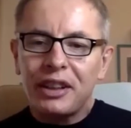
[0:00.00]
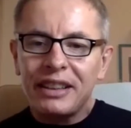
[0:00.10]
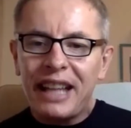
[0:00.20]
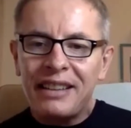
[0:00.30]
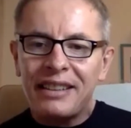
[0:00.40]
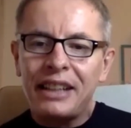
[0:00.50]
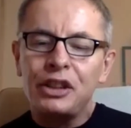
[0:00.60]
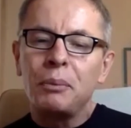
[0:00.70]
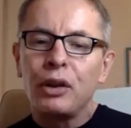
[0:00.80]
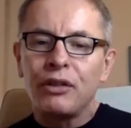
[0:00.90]
at the end, and then you
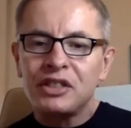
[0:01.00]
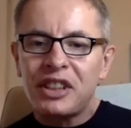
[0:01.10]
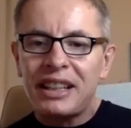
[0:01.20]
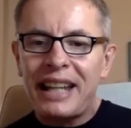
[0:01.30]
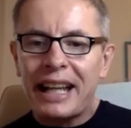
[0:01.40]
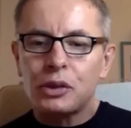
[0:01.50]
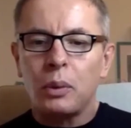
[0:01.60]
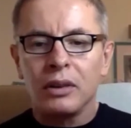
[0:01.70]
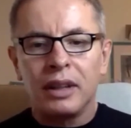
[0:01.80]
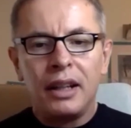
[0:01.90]
move on to the next
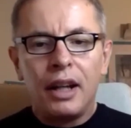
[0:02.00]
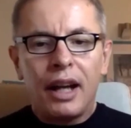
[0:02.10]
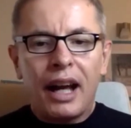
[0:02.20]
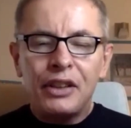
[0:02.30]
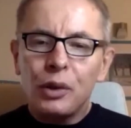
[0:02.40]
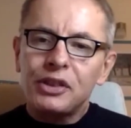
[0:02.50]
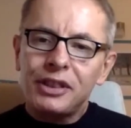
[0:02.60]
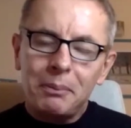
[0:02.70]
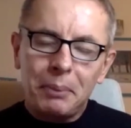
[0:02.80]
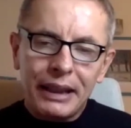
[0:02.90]
one. And you're
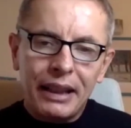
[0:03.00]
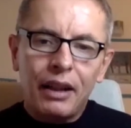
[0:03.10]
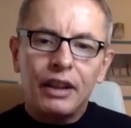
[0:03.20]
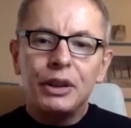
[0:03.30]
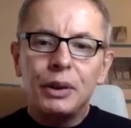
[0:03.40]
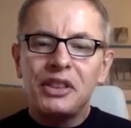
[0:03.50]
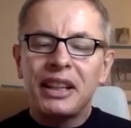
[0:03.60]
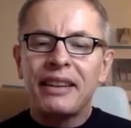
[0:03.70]
simply using